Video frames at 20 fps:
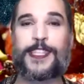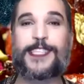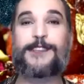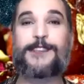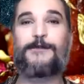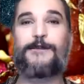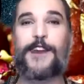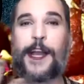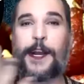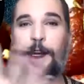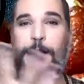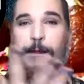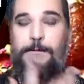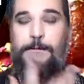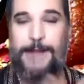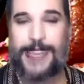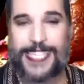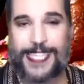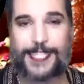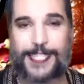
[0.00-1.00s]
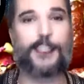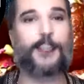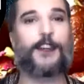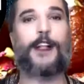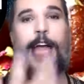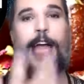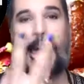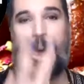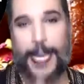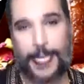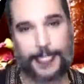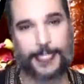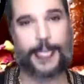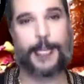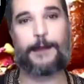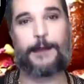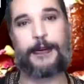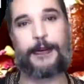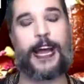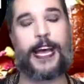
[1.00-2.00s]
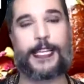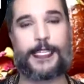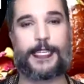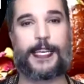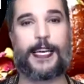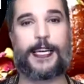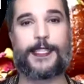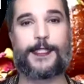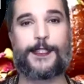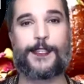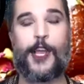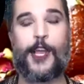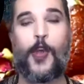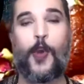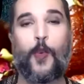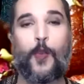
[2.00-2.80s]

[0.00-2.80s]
this very mystical acting process,